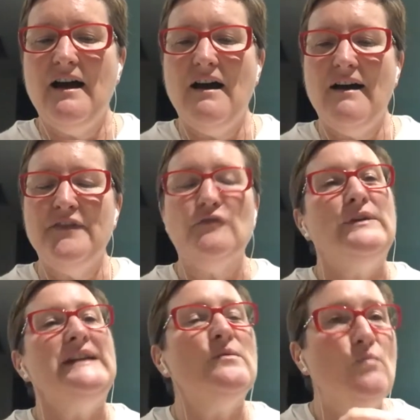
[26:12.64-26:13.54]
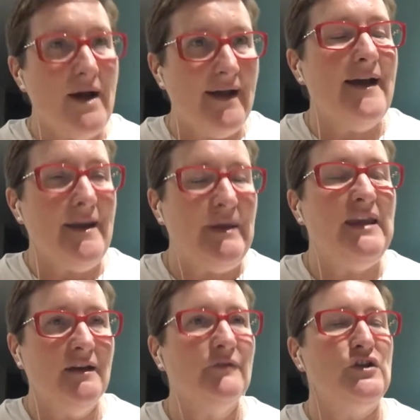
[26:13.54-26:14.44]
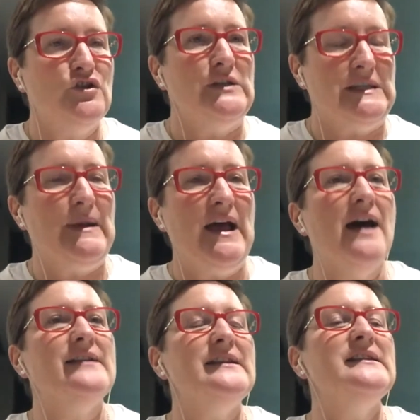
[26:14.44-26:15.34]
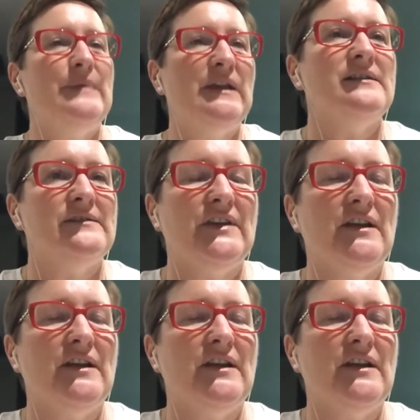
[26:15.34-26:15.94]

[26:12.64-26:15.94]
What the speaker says: the reason why I am here in Juice Plus is because of the